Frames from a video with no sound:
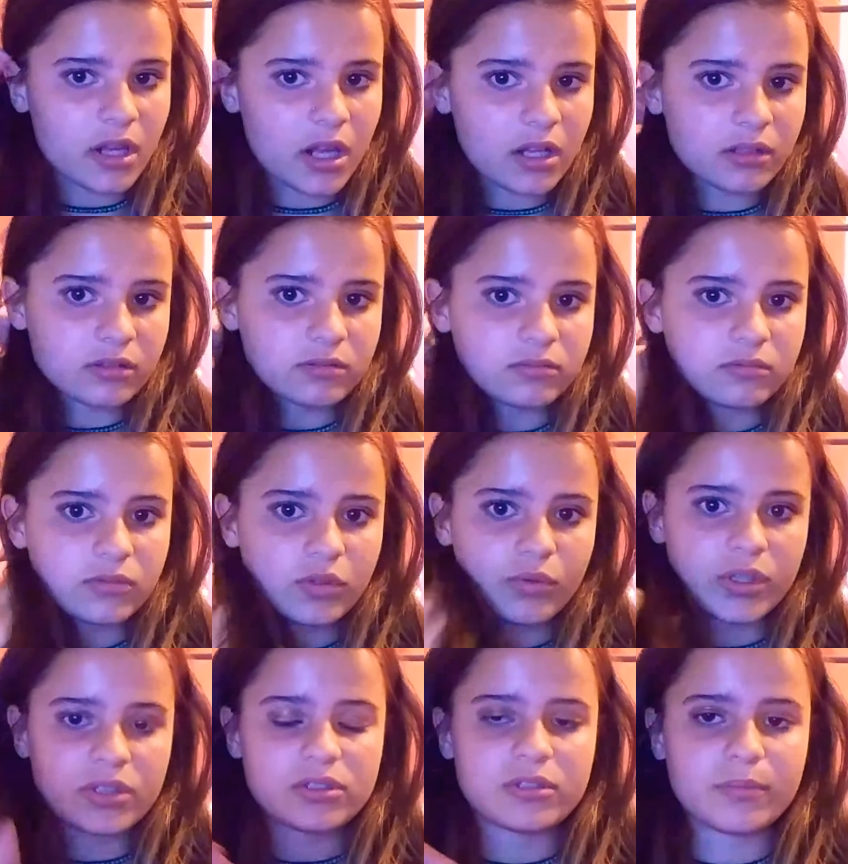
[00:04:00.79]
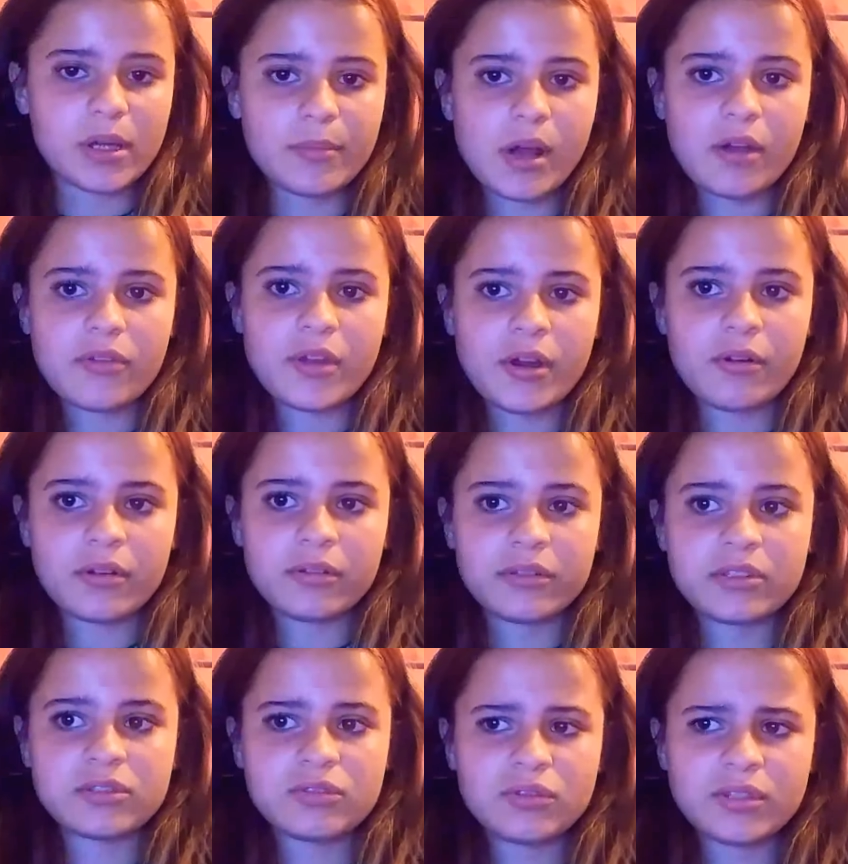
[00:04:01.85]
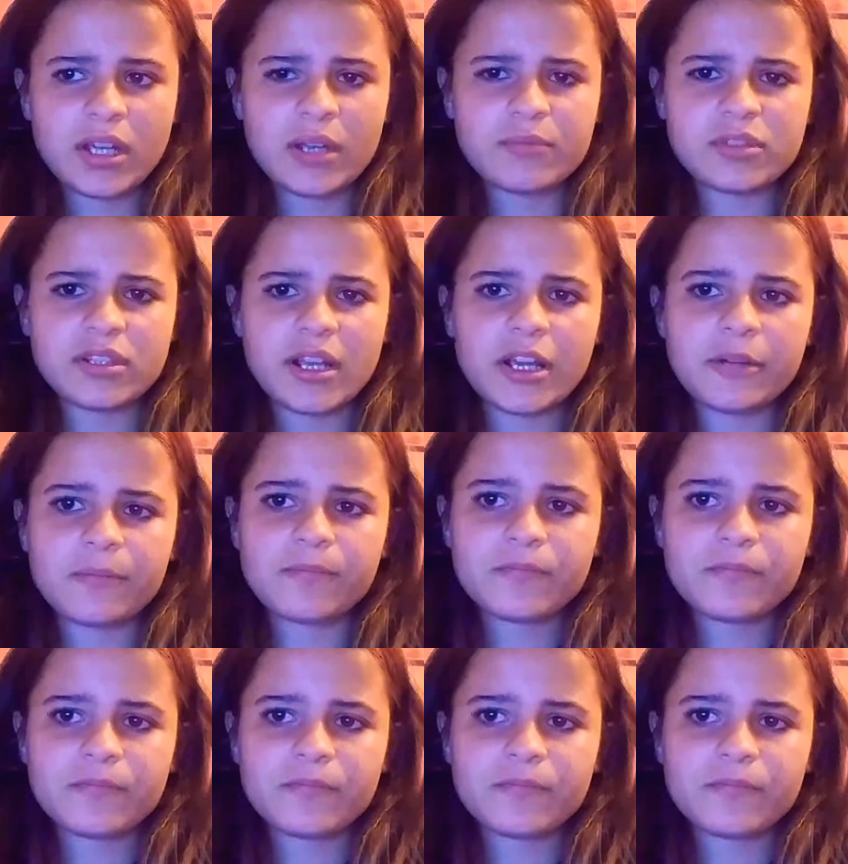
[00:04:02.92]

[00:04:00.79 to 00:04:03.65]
and rinsed my mouth out at least 2 times a day.